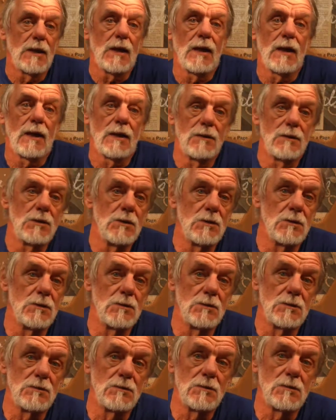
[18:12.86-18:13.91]
eh,
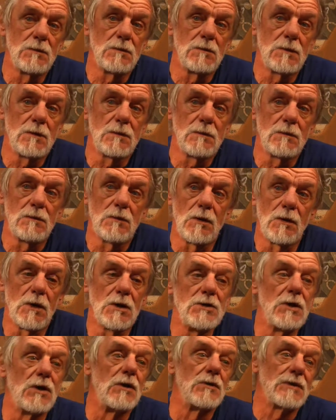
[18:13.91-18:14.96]
who wrote
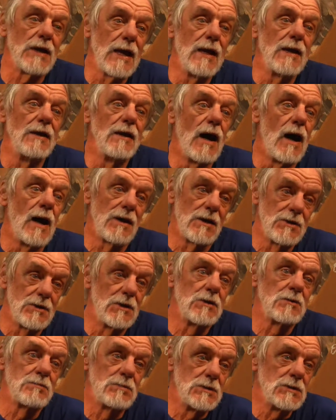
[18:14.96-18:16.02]
adult and
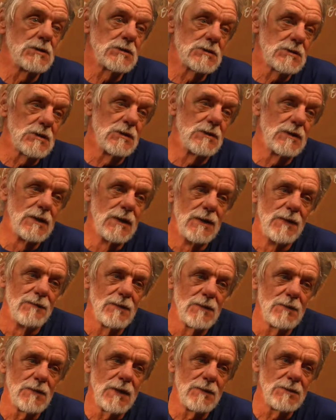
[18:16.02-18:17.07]
non-adult books, so
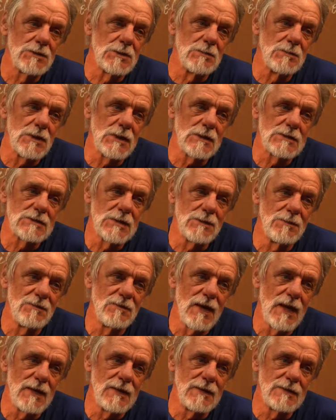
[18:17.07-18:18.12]
we were able to bring some of
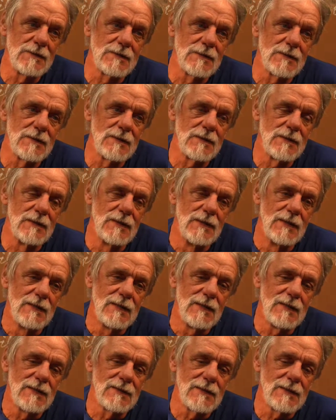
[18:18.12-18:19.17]
that into the
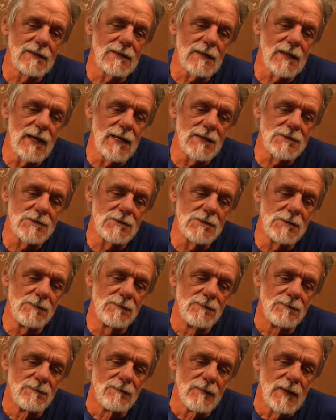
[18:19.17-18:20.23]
into the classroom
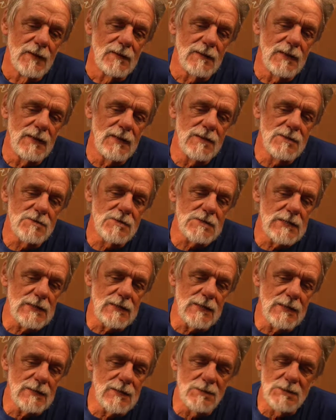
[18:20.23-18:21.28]
interesting
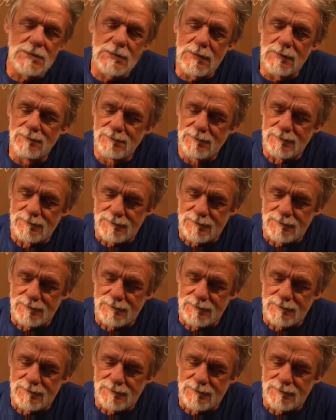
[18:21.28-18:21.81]
thing. There was a